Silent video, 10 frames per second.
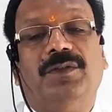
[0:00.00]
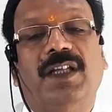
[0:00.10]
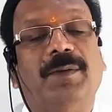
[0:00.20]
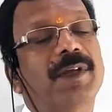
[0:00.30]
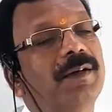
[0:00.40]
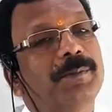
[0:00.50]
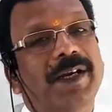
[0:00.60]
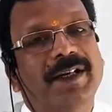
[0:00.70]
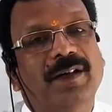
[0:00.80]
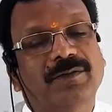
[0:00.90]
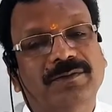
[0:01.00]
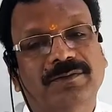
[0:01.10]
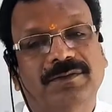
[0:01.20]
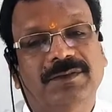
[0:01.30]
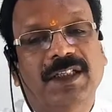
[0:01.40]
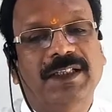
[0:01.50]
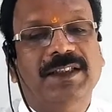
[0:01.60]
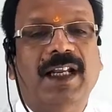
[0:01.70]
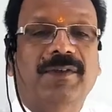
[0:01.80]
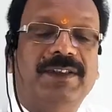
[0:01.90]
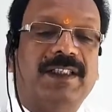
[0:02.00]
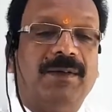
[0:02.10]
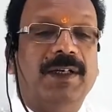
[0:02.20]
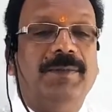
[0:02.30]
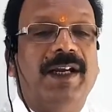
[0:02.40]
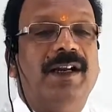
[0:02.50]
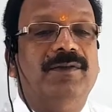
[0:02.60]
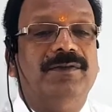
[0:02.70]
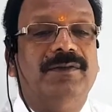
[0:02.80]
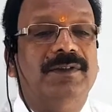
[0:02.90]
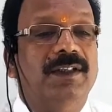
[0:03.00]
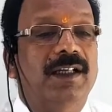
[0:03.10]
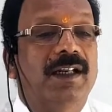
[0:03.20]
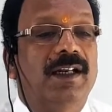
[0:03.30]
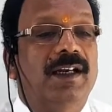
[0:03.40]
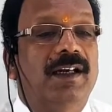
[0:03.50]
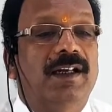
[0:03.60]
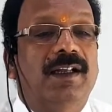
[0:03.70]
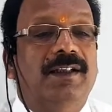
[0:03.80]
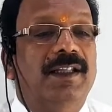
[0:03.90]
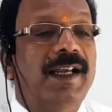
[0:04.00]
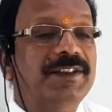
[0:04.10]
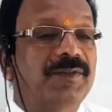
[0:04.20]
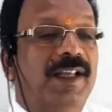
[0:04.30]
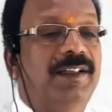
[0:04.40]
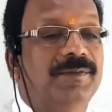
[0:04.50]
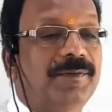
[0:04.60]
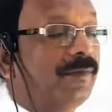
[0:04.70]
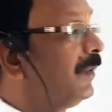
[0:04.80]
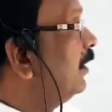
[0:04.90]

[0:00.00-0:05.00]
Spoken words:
to thermal breakdown. There is always thermal breakdown. That's why